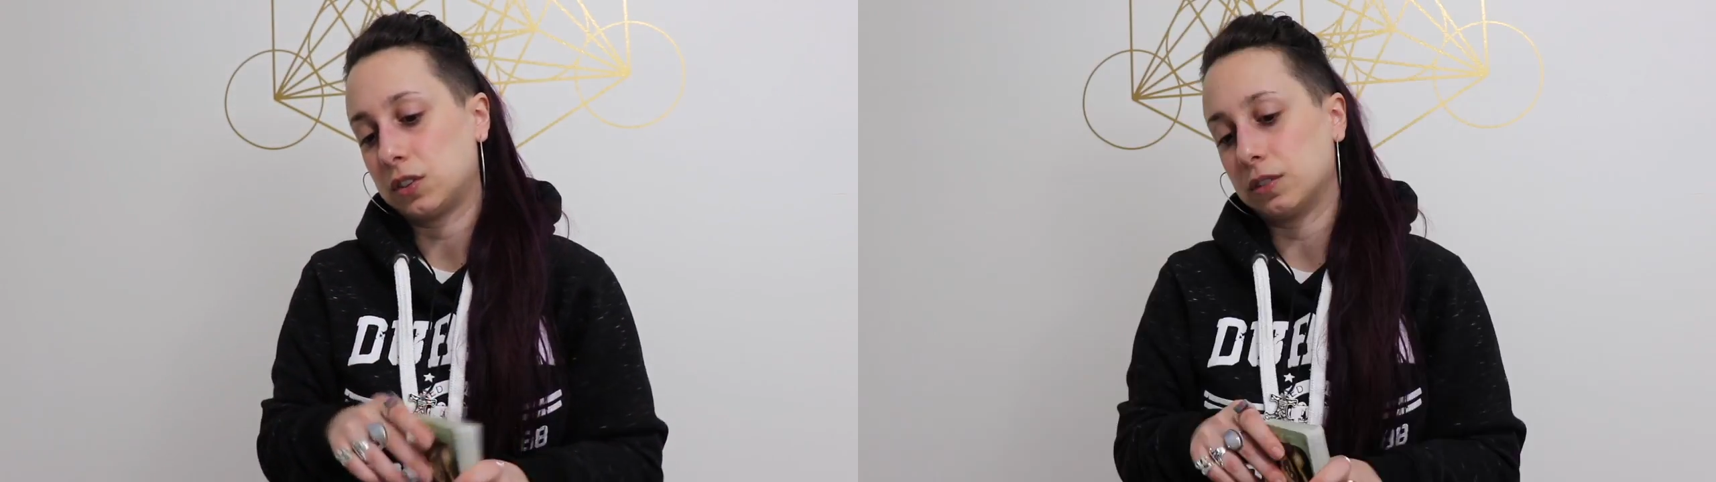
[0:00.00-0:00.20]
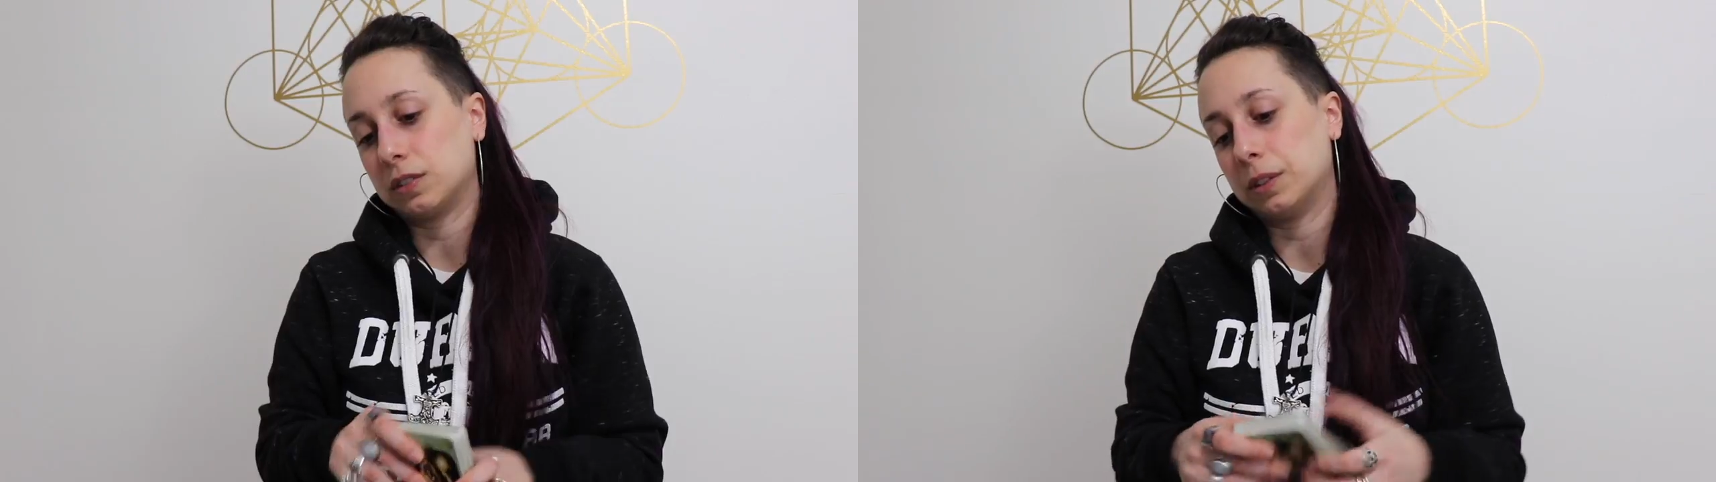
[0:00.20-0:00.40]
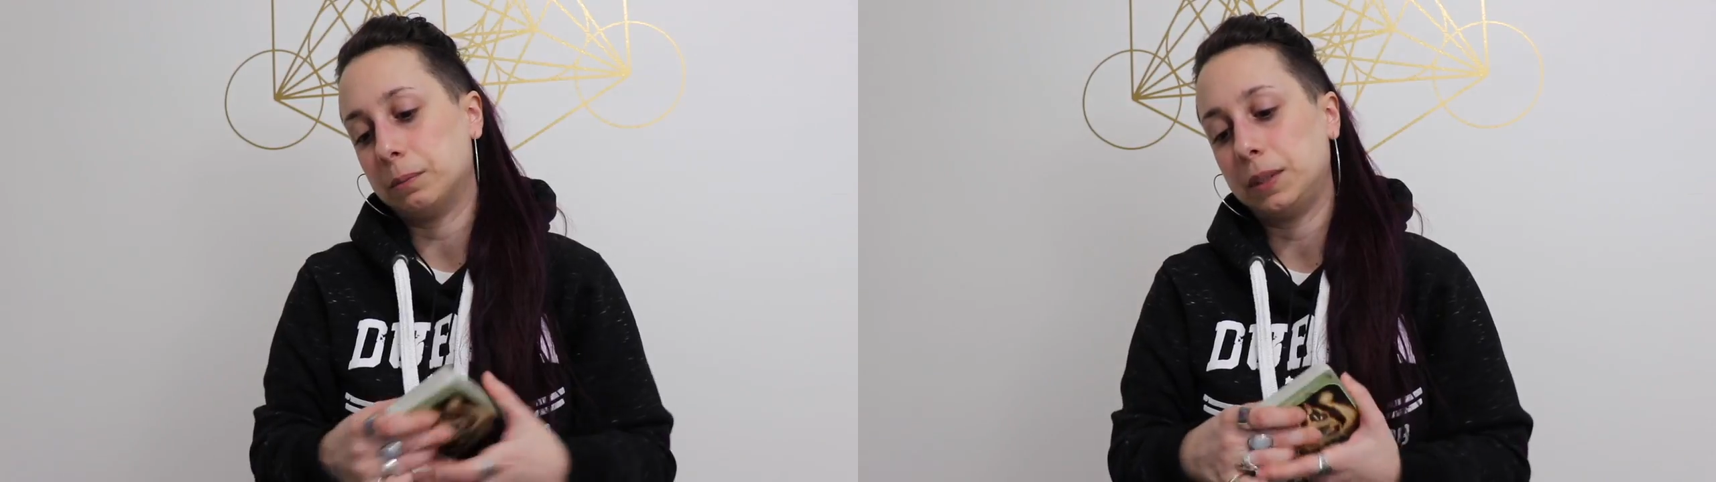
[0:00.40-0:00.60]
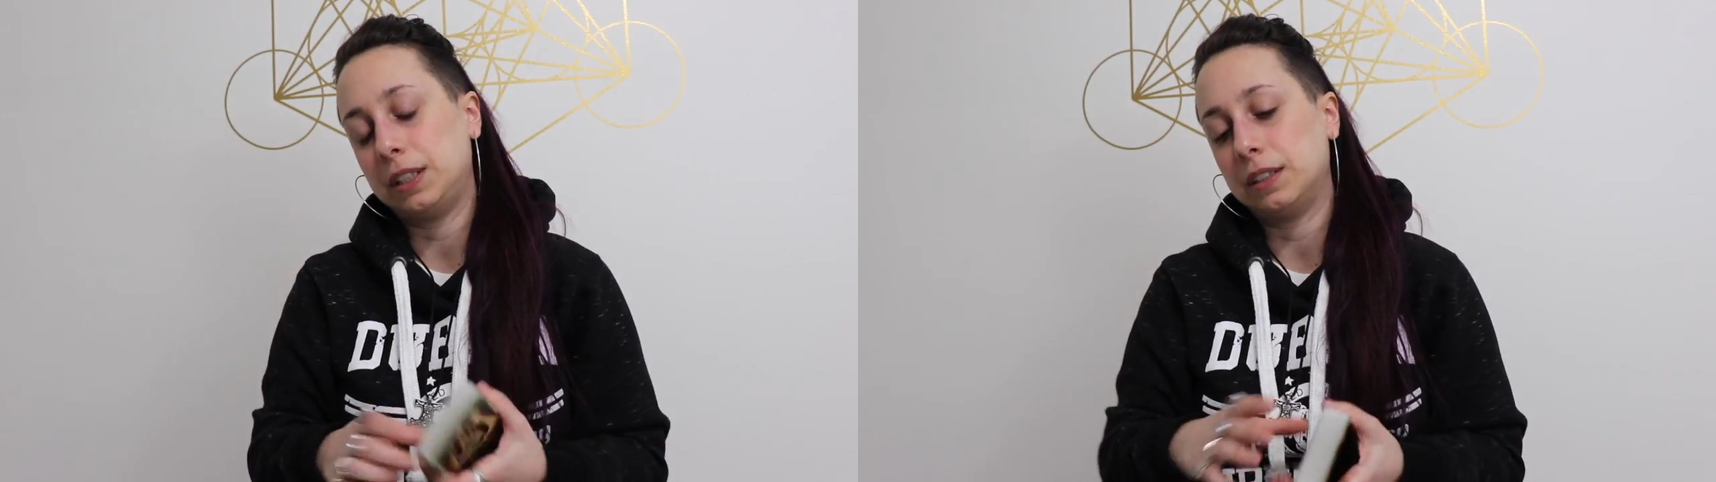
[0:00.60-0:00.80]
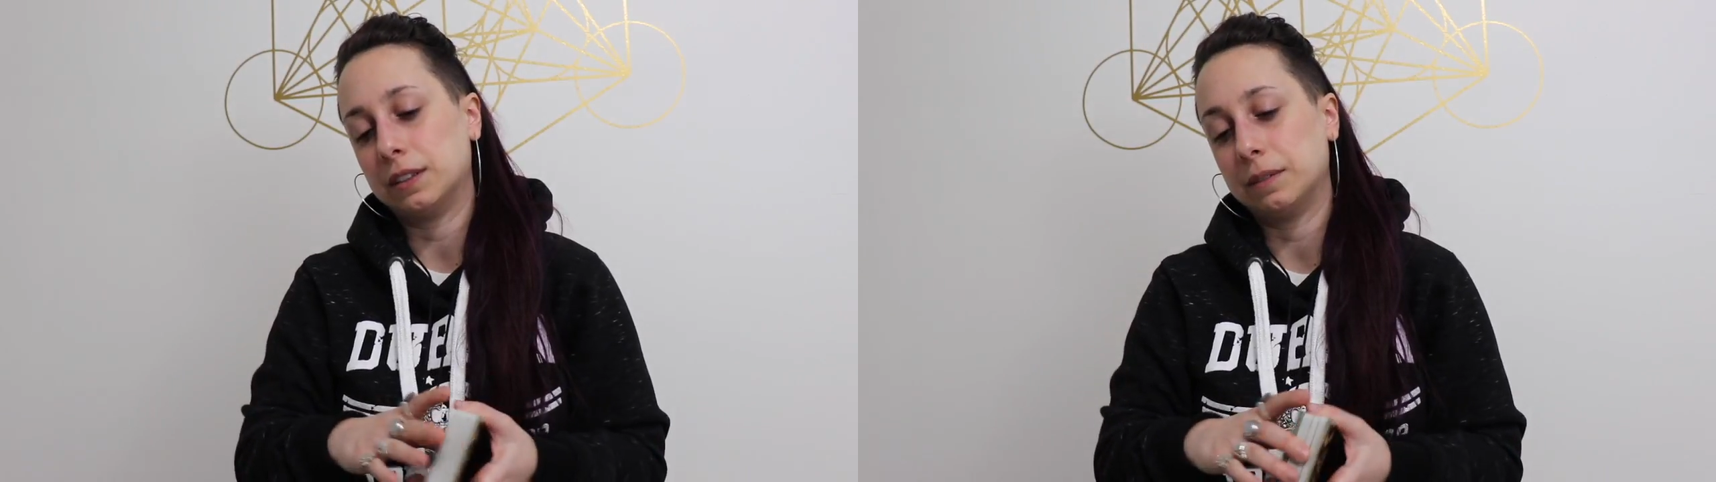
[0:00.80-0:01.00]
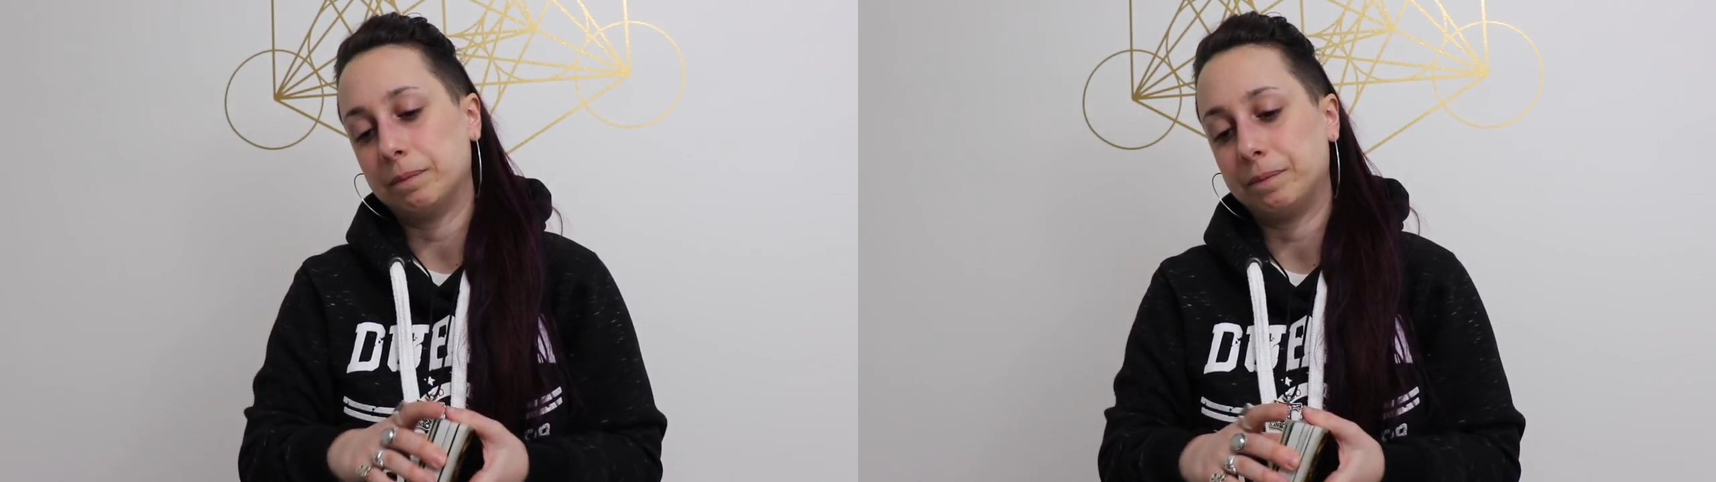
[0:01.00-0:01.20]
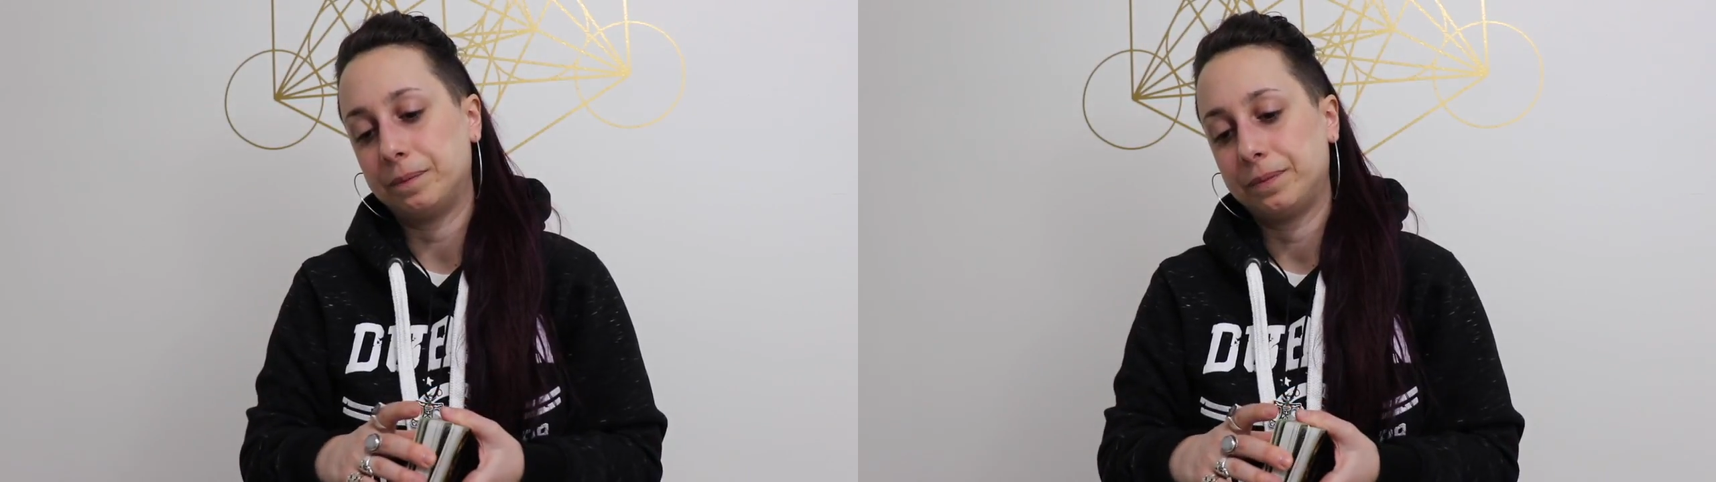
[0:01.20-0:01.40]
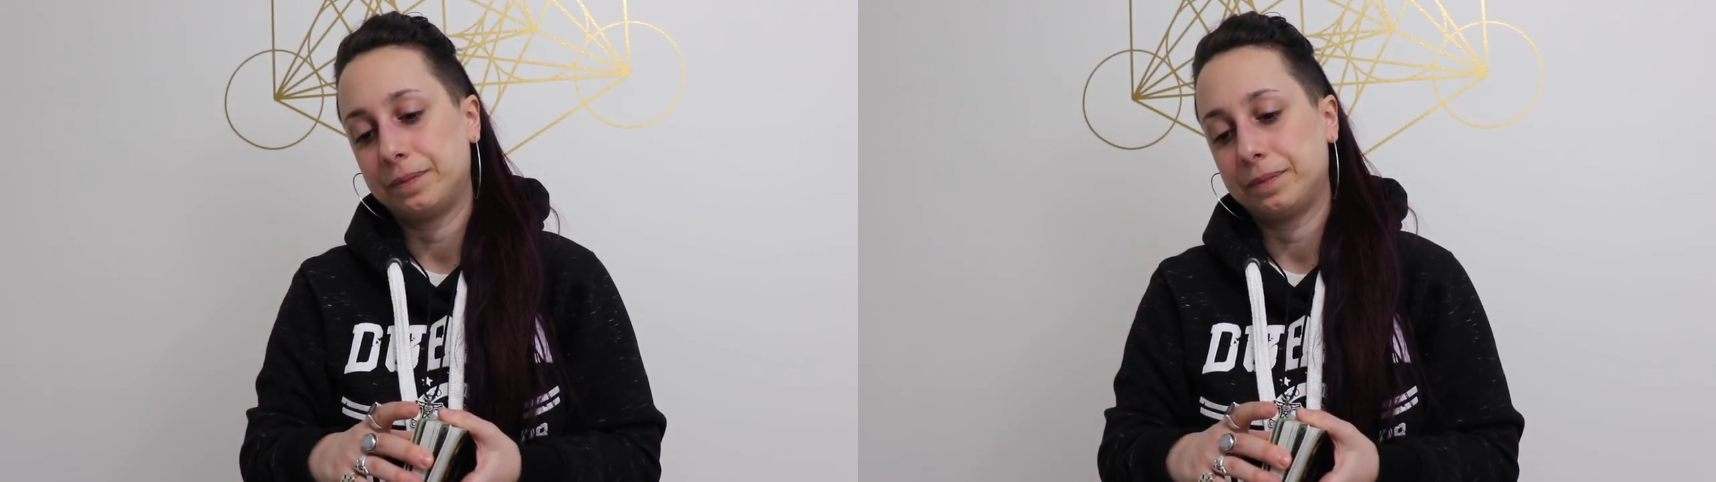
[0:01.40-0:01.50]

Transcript: So let me and